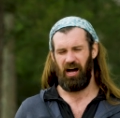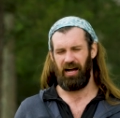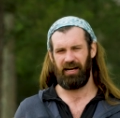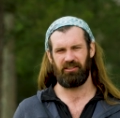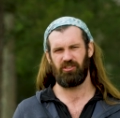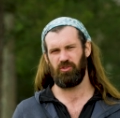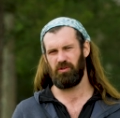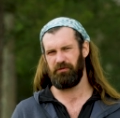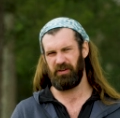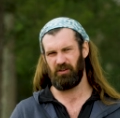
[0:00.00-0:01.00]
I got to do
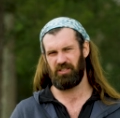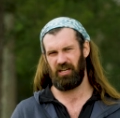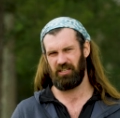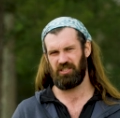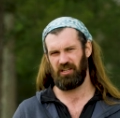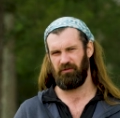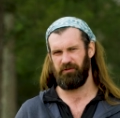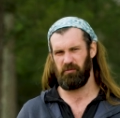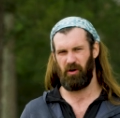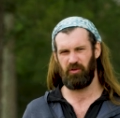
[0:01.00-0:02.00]
the field testing
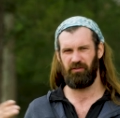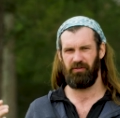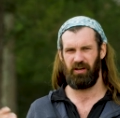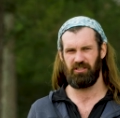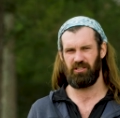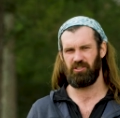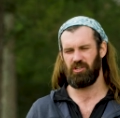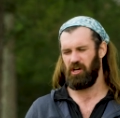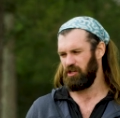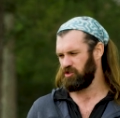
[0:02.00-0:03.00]
for both devices,
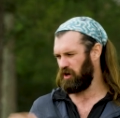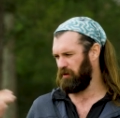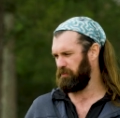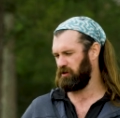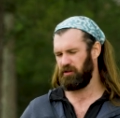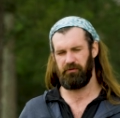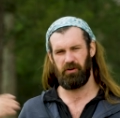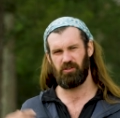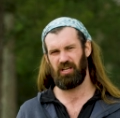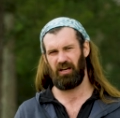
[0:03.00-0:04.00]
so I've been on the
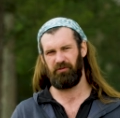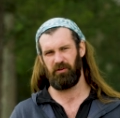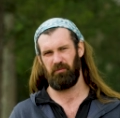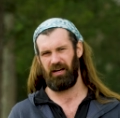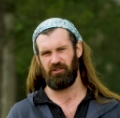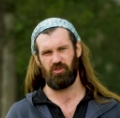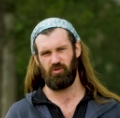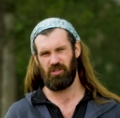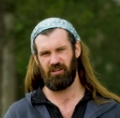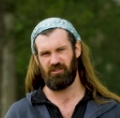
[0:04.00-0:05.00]
Vertec for about 2
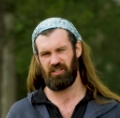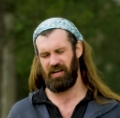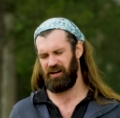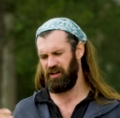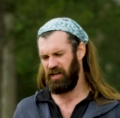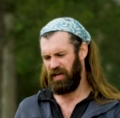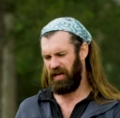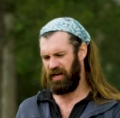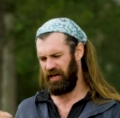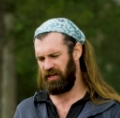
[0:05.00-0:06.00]
years now,
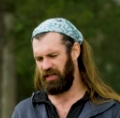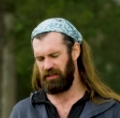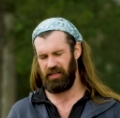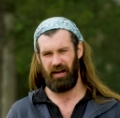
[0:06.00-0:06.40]
and the